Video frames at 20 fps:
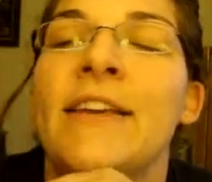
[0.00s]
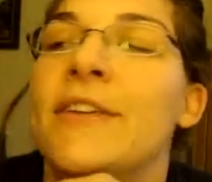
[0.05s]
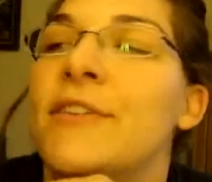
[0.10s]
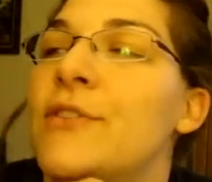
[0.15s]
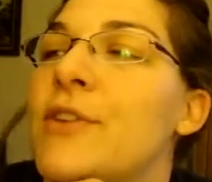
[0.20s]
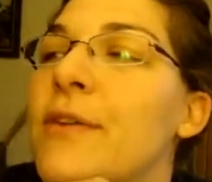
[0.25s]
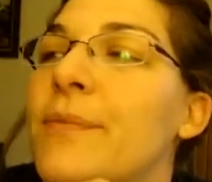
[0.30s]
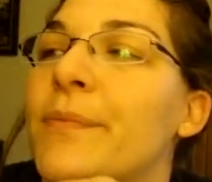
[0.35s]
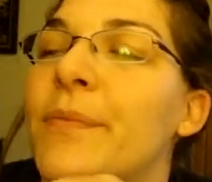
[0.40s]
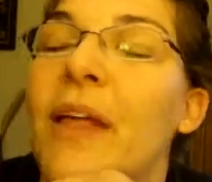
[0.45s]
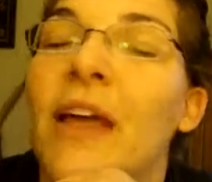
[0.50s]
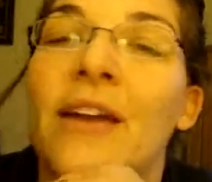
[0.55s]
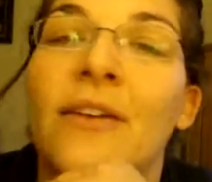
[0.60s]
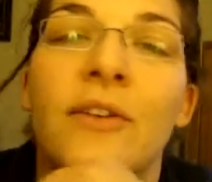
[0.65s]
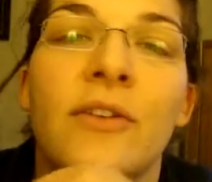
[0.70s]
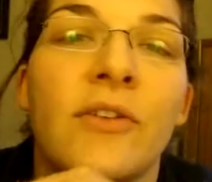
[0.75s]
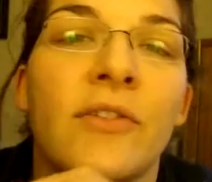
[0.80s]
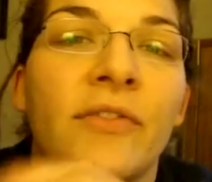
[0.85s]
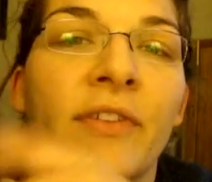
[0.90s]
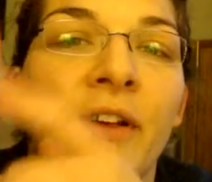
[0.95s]
So, I
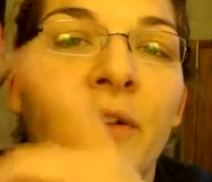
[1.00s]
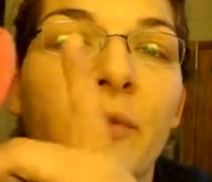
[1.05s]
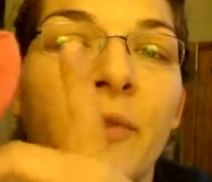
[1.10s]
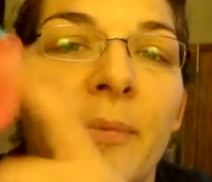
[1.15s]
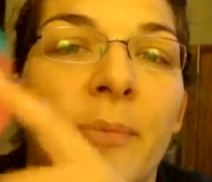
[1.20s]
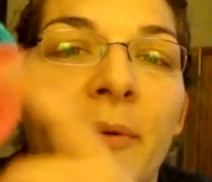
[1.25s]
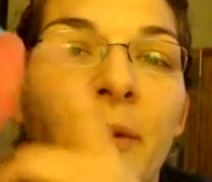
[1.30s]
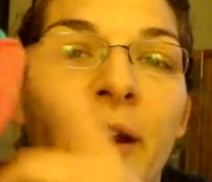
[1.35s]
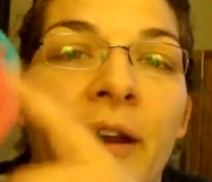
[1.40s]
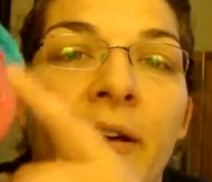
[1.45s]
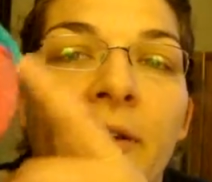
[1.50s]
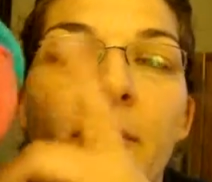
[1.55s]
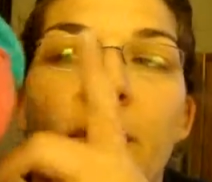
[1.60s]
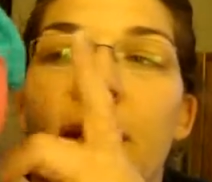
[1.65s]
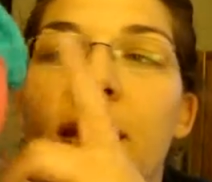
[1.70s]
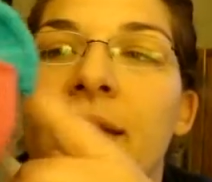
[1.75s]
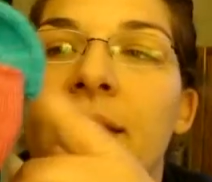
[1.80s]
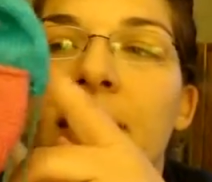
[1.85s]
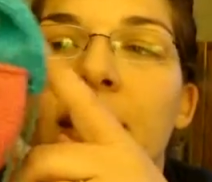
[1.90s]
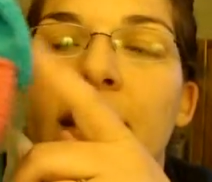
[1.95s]
don't know if I'll rip it out
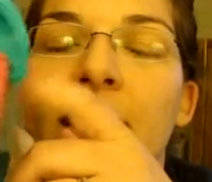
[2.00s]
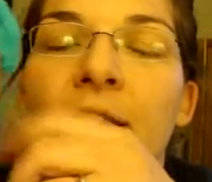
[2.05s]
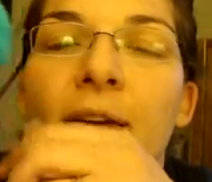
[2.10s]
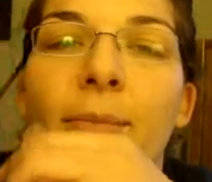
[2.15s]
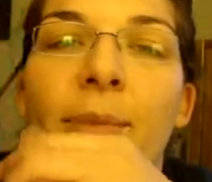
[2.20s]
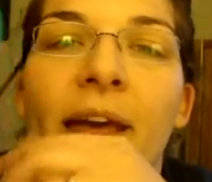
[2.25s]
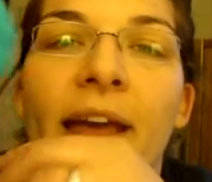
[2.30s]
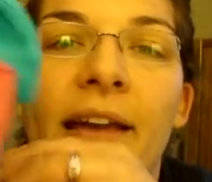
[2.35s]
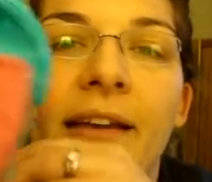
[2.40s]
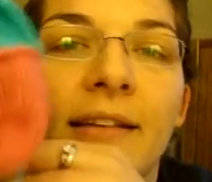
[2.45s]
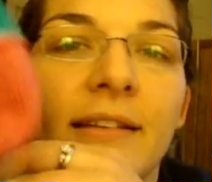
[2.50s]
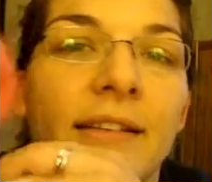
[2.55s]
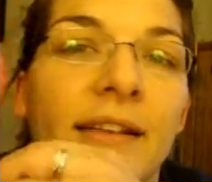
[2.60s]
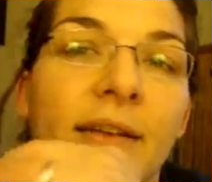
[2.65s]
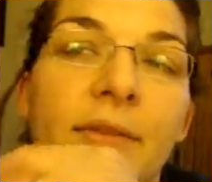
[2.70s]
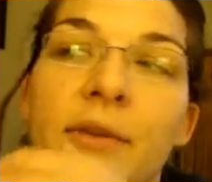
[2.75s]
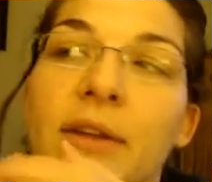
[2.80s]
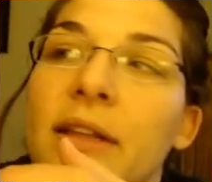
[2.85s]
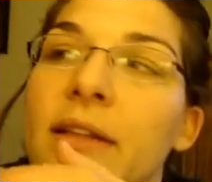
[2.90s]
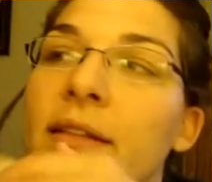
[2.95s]
and then go back, because
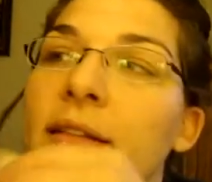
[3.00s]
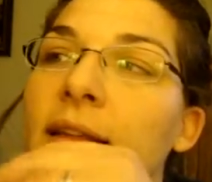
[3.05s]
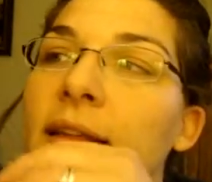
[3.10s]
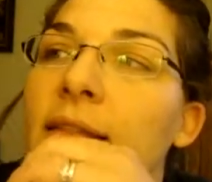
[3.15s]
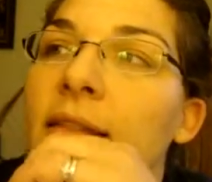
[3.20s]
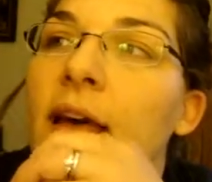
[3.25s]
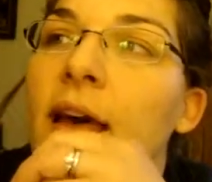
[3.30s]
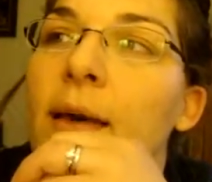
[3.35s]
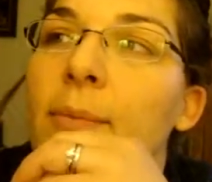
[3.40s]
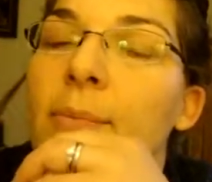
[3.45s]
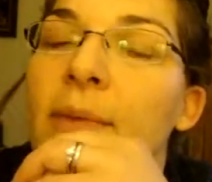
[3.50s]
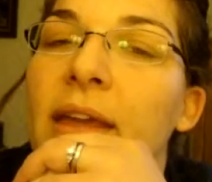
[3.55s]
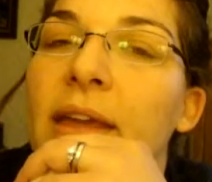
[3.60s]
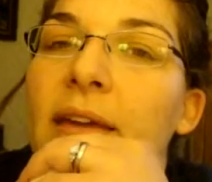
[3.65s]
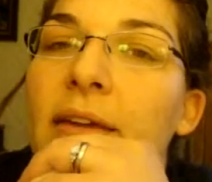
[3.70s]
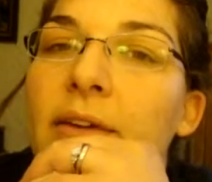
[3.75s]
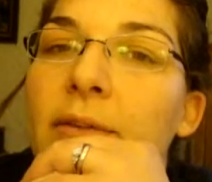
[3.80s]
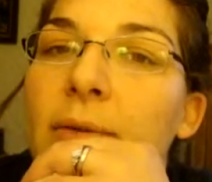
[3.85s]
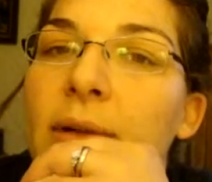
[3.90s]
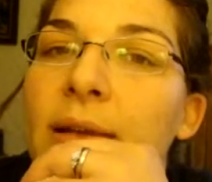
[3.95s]
I really like the hot pink
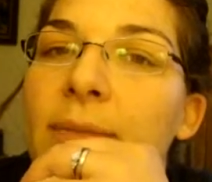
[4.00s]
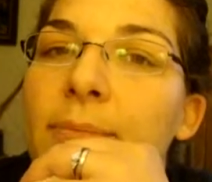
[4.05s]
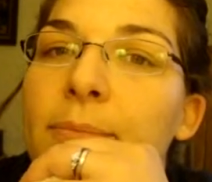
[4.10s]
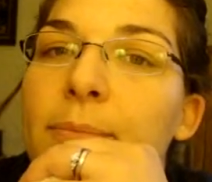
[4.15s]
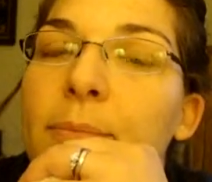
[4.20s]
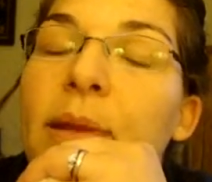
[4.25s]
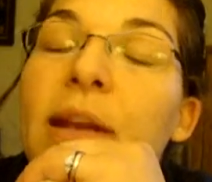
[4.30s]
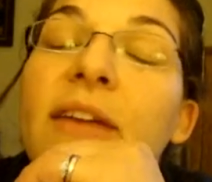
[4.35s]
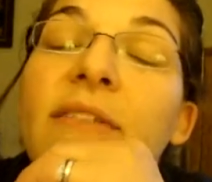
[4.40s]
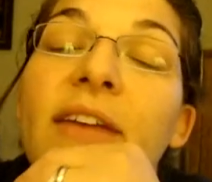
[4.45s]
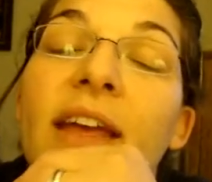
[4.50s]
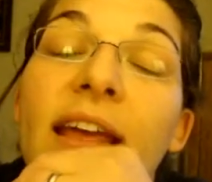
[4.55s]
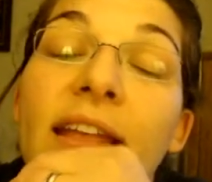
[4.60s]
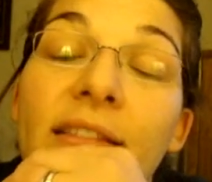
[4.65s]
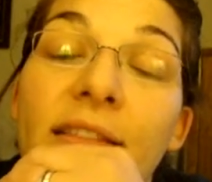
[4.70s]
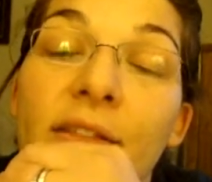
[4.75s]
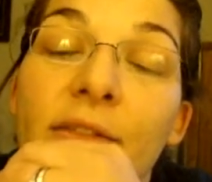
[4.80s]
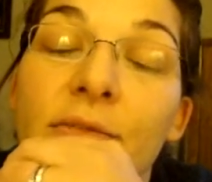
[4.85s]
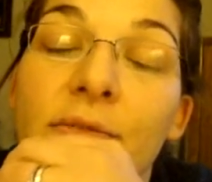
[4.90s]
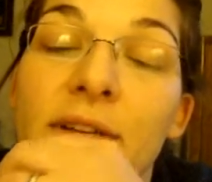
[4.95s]
or what. But I've
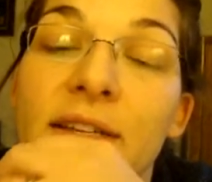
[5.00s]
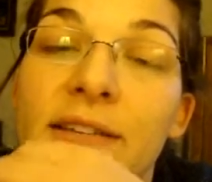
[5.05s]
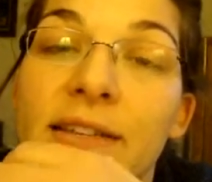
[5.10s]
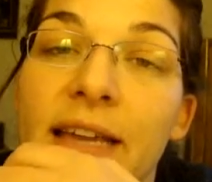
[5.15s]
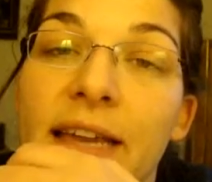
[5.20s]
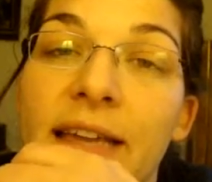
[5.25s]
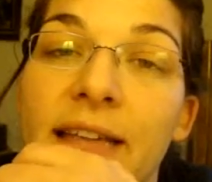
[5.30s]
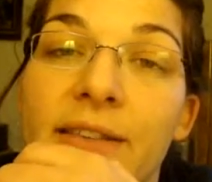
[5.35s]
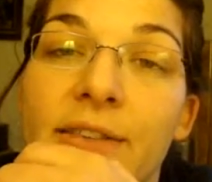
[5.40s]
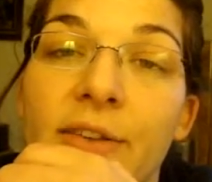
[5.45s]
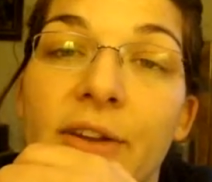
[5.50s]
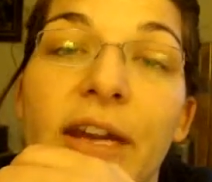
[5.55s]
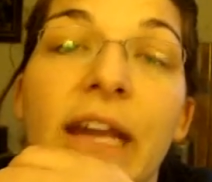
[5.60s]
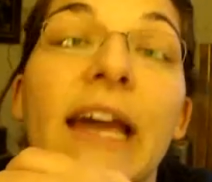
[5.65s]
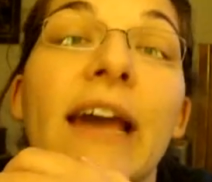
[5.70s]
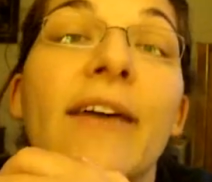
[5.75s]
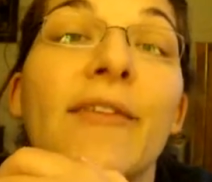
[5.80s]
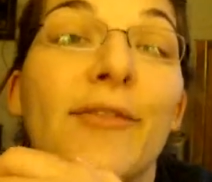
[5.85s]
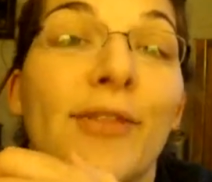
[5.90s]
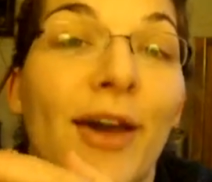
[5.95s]
had the 3 skeins, sorry,
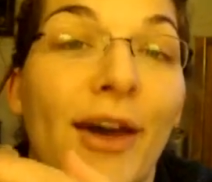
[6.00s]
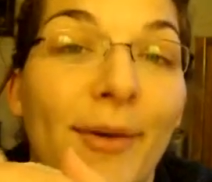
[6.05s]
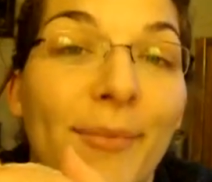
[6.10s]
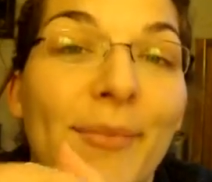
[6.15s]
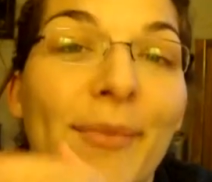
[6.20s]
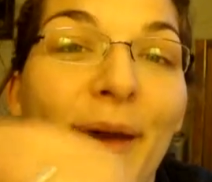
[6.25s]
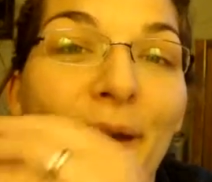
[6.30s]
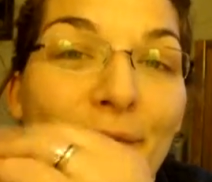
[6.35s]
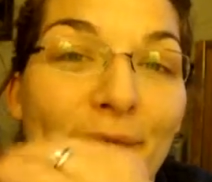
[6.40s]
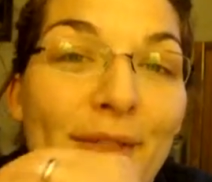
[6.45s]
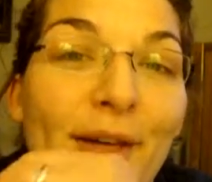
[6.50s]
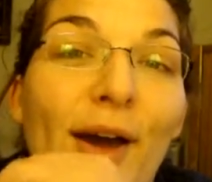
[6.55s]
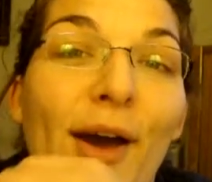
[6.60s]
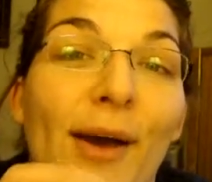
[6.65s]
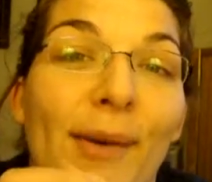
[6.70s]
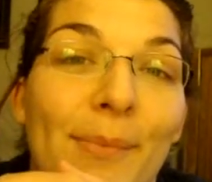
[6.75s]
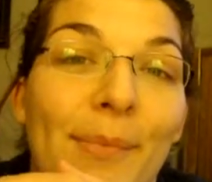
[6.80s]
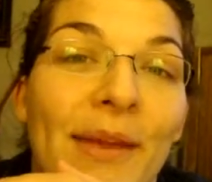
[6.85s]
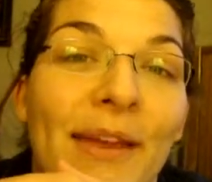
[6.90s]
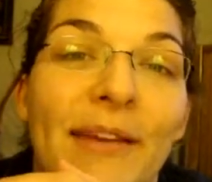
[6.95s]
of the
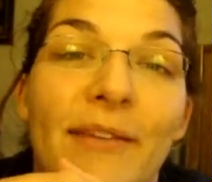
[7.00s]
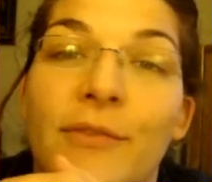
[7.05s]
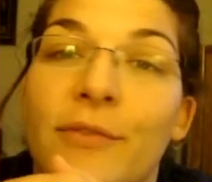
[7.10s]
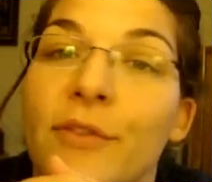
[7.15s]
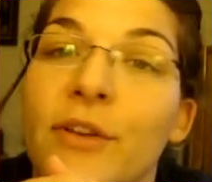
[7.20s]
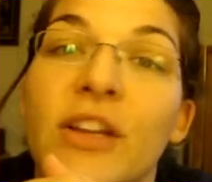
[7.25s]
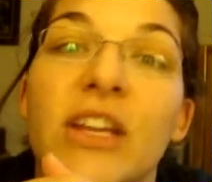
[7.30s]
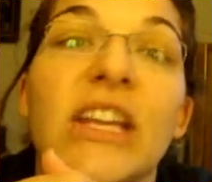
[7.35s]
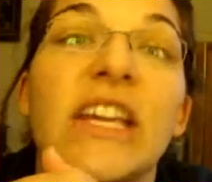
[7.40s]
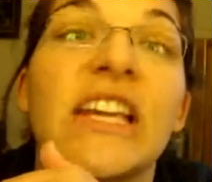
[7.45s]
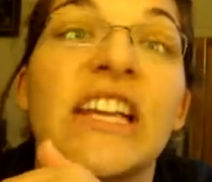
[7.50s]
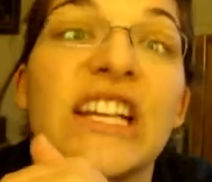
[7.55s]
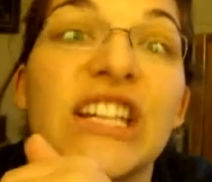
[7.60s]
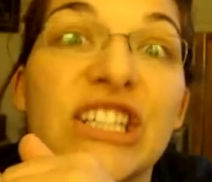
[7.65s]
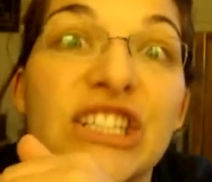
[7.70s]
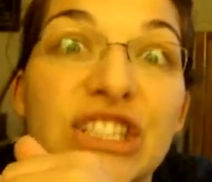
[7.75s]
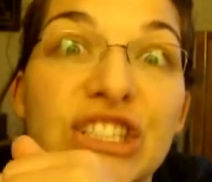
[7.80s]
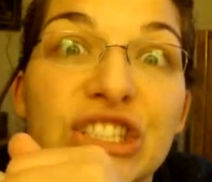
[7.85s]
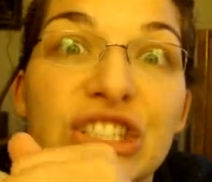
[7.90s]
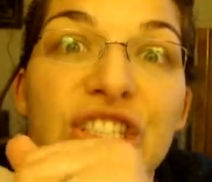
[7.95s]
hot pink for
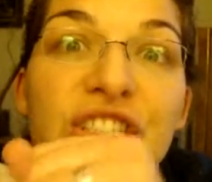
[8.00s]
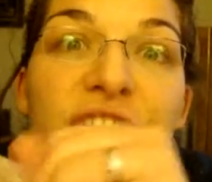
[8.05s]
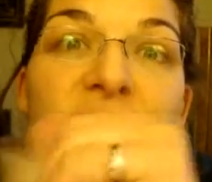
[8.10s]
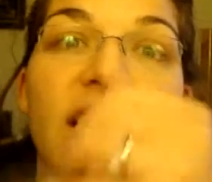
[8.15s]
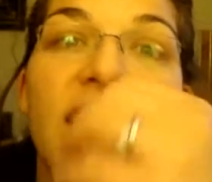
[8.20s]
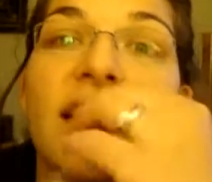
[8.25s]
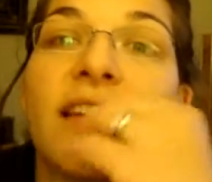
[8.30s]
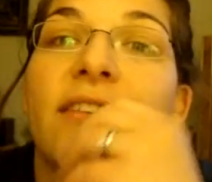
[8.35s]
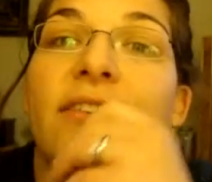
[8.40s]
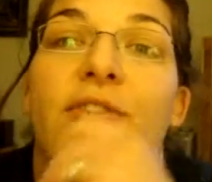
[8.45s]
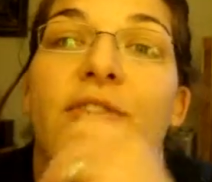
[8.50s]
years, and